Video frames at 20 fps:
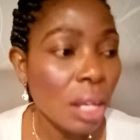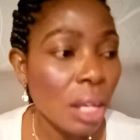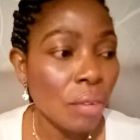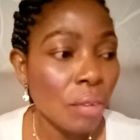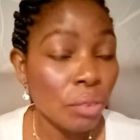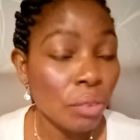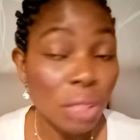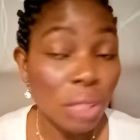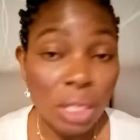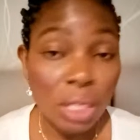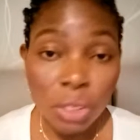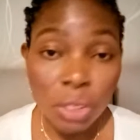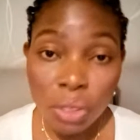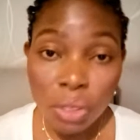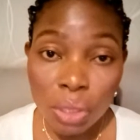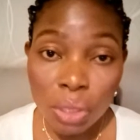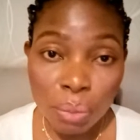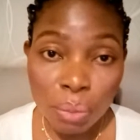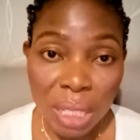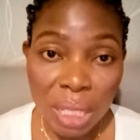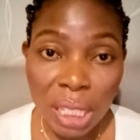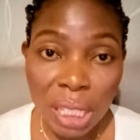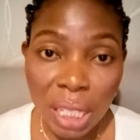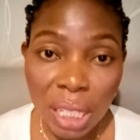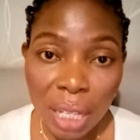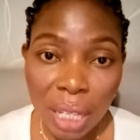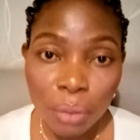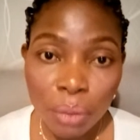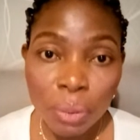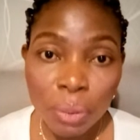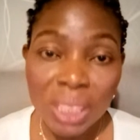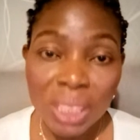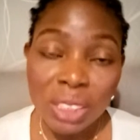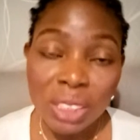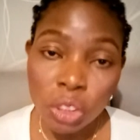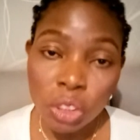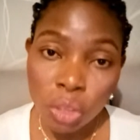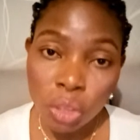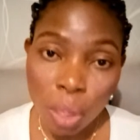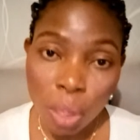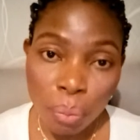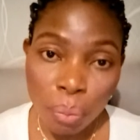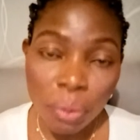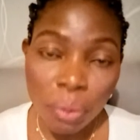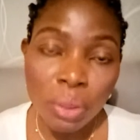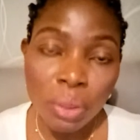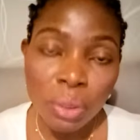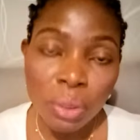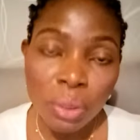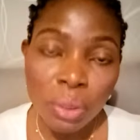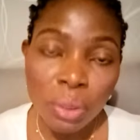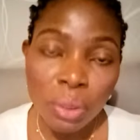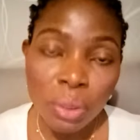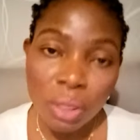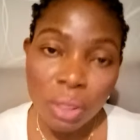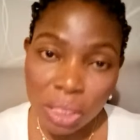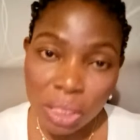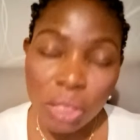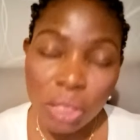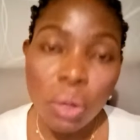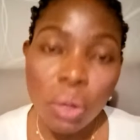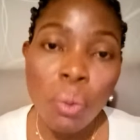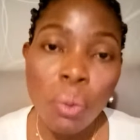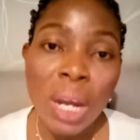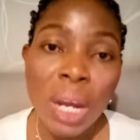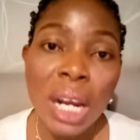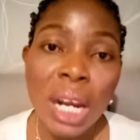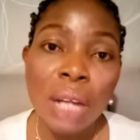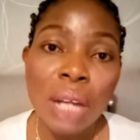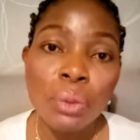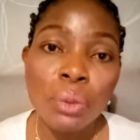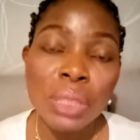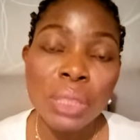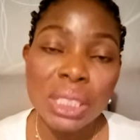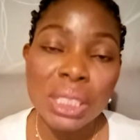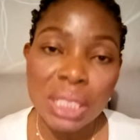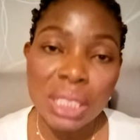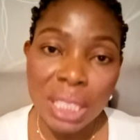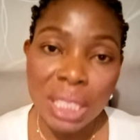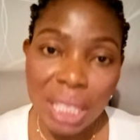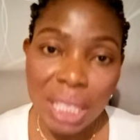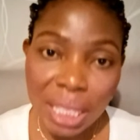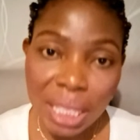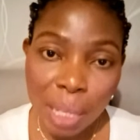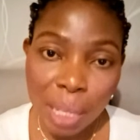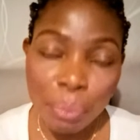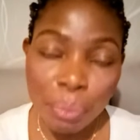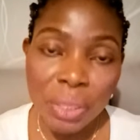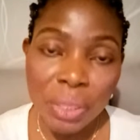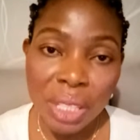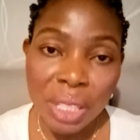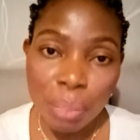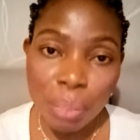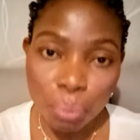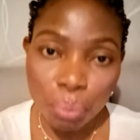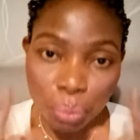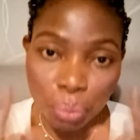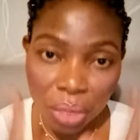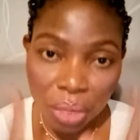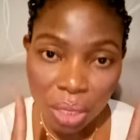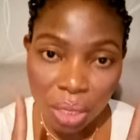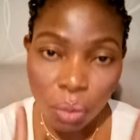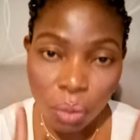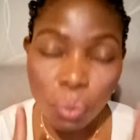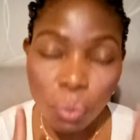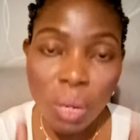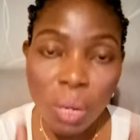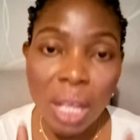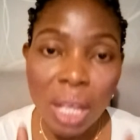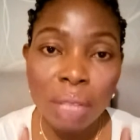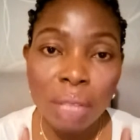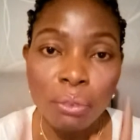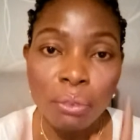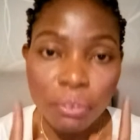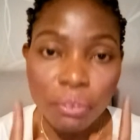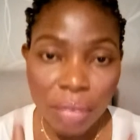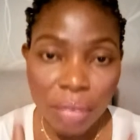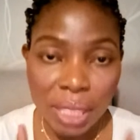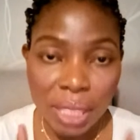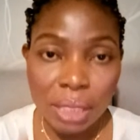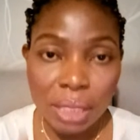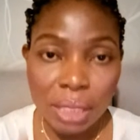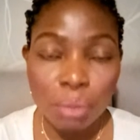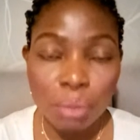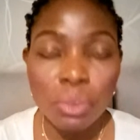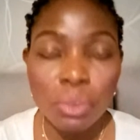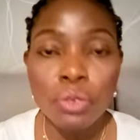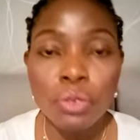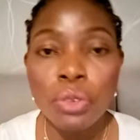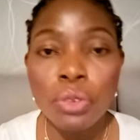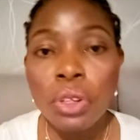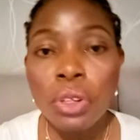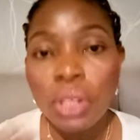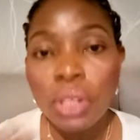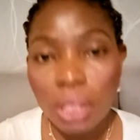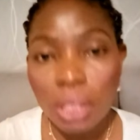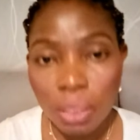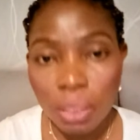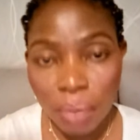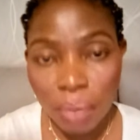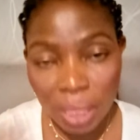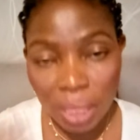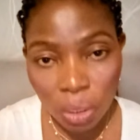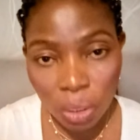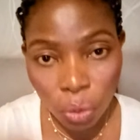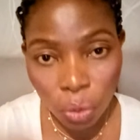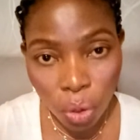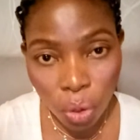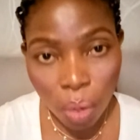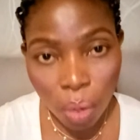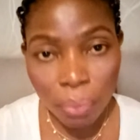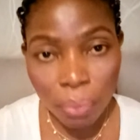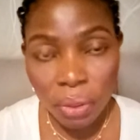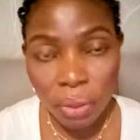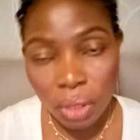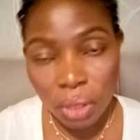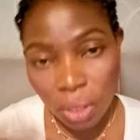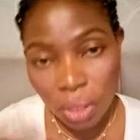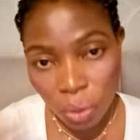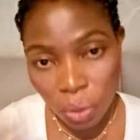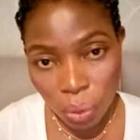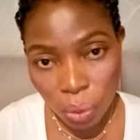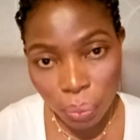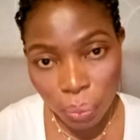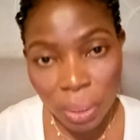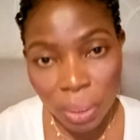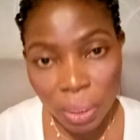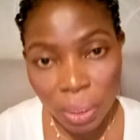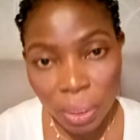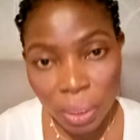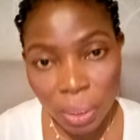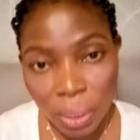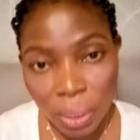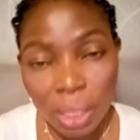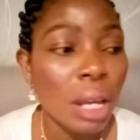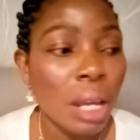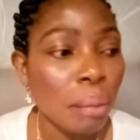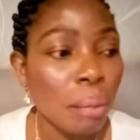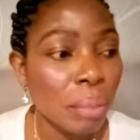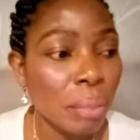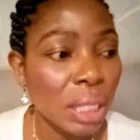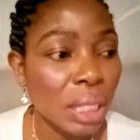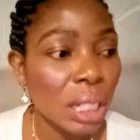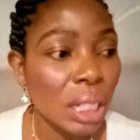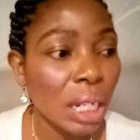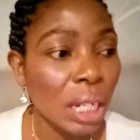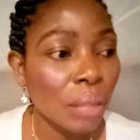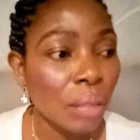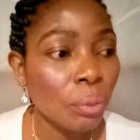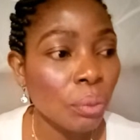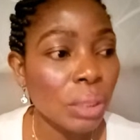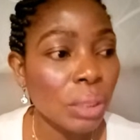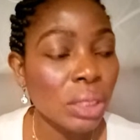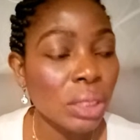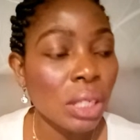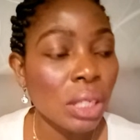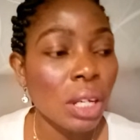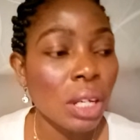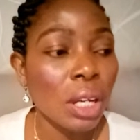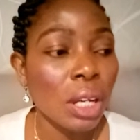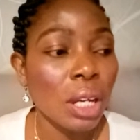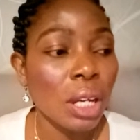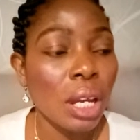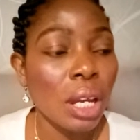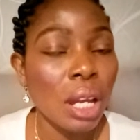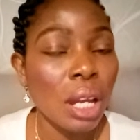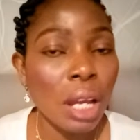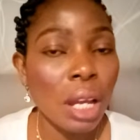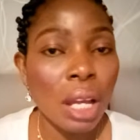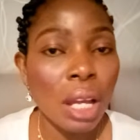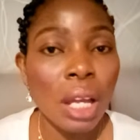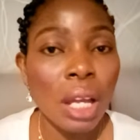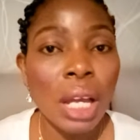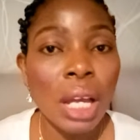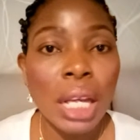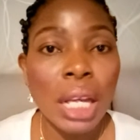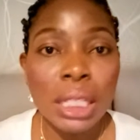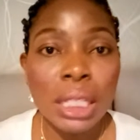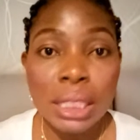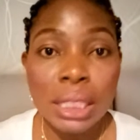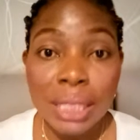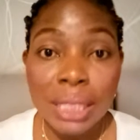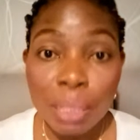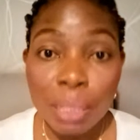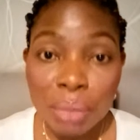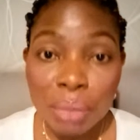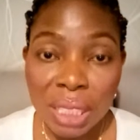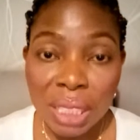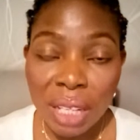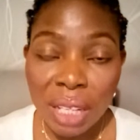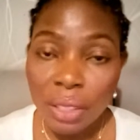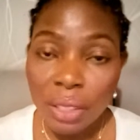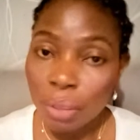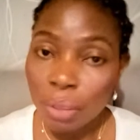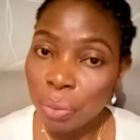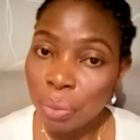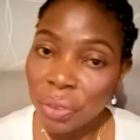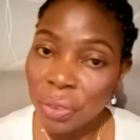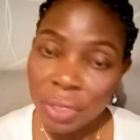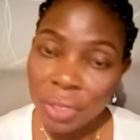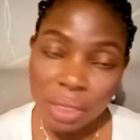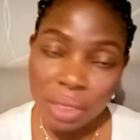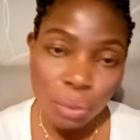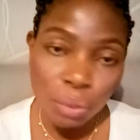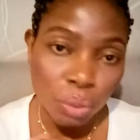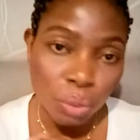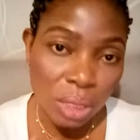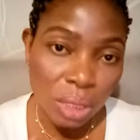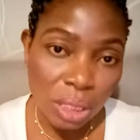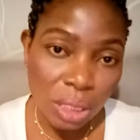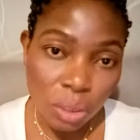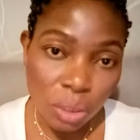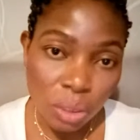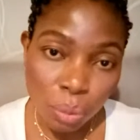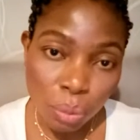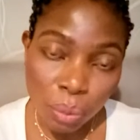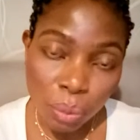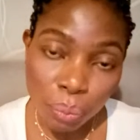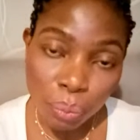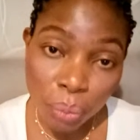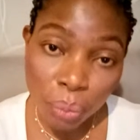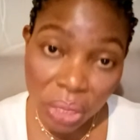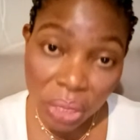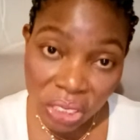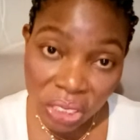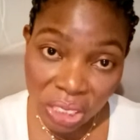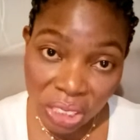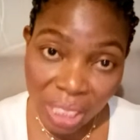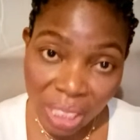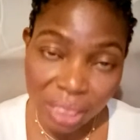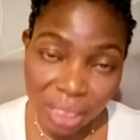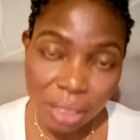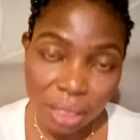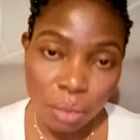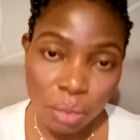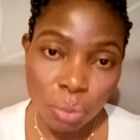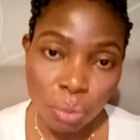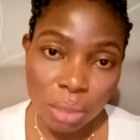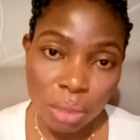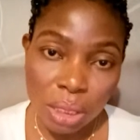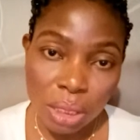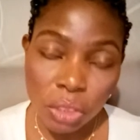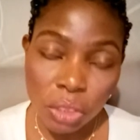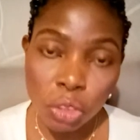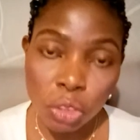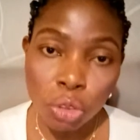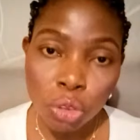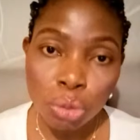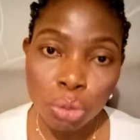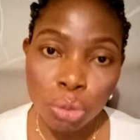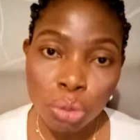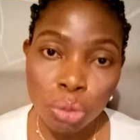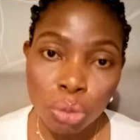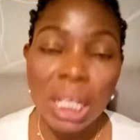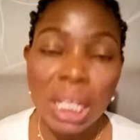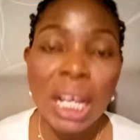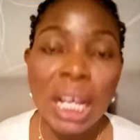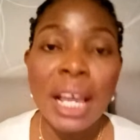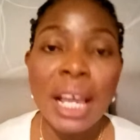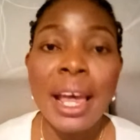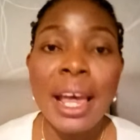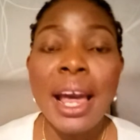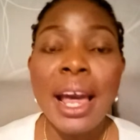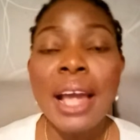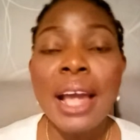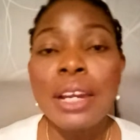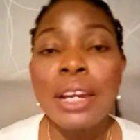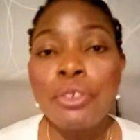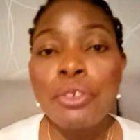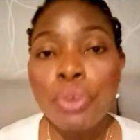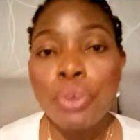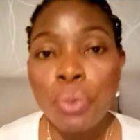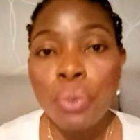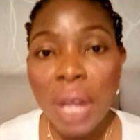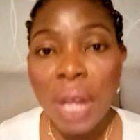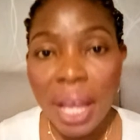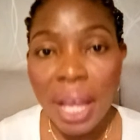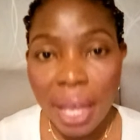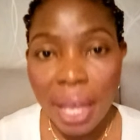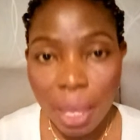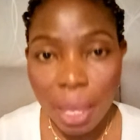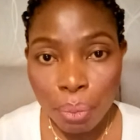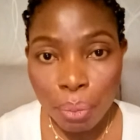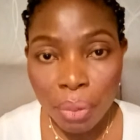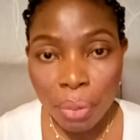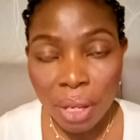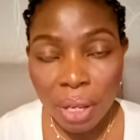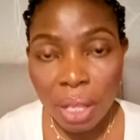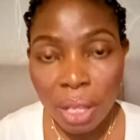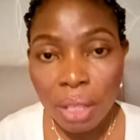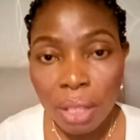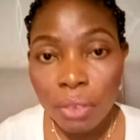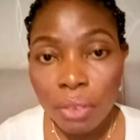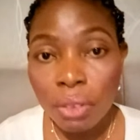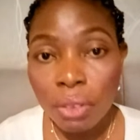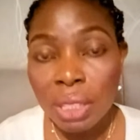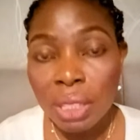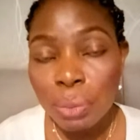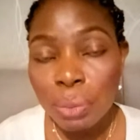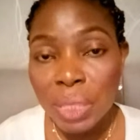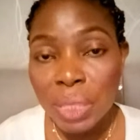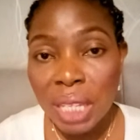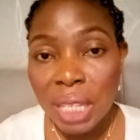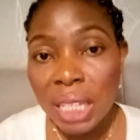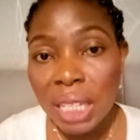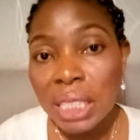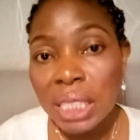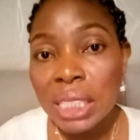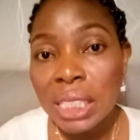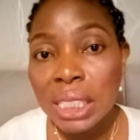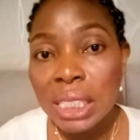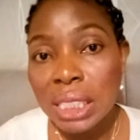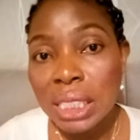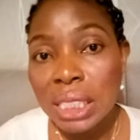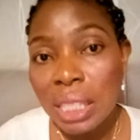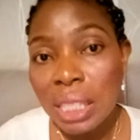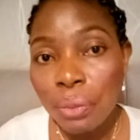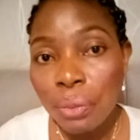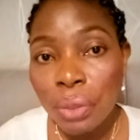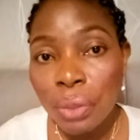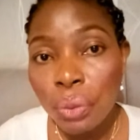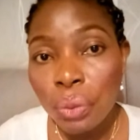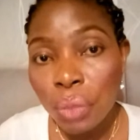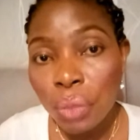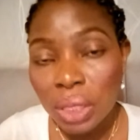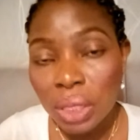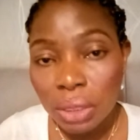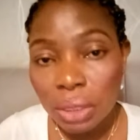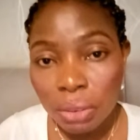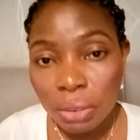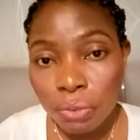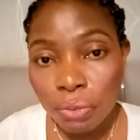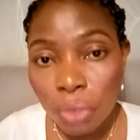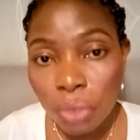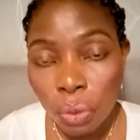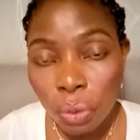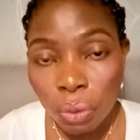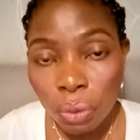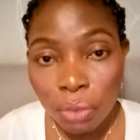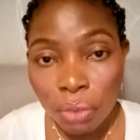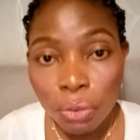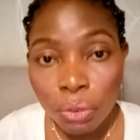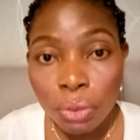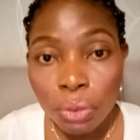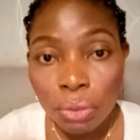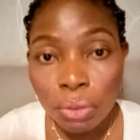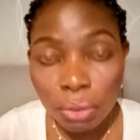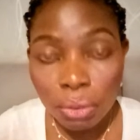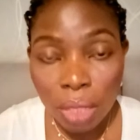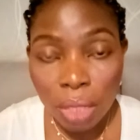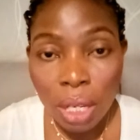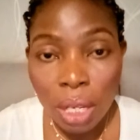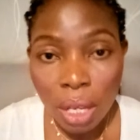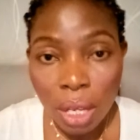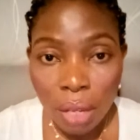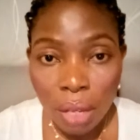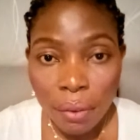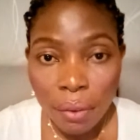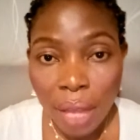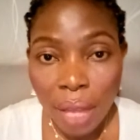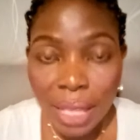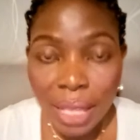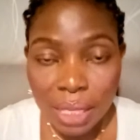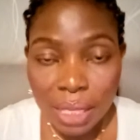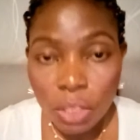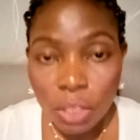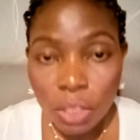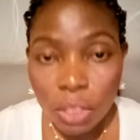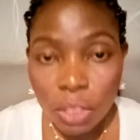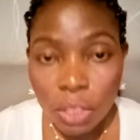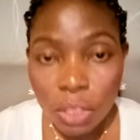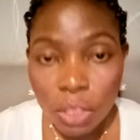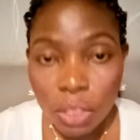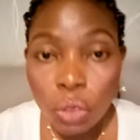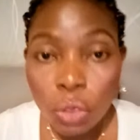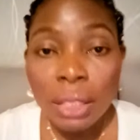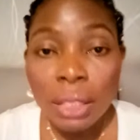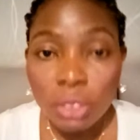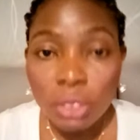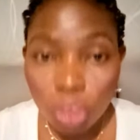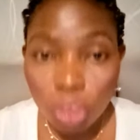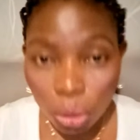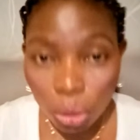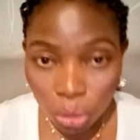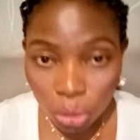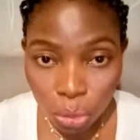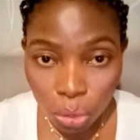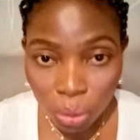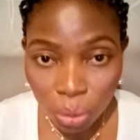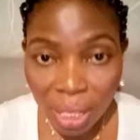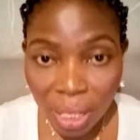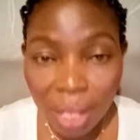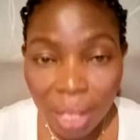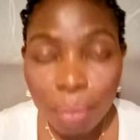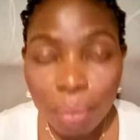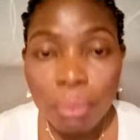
If they use many language, stop, concentrate on one language, let that pikin pick one first before when he grow up, he go speak many language. At the same time, parents, we need to be patient with these children. And if you want help, especially the day when you want follow, if you as in you want talk to am,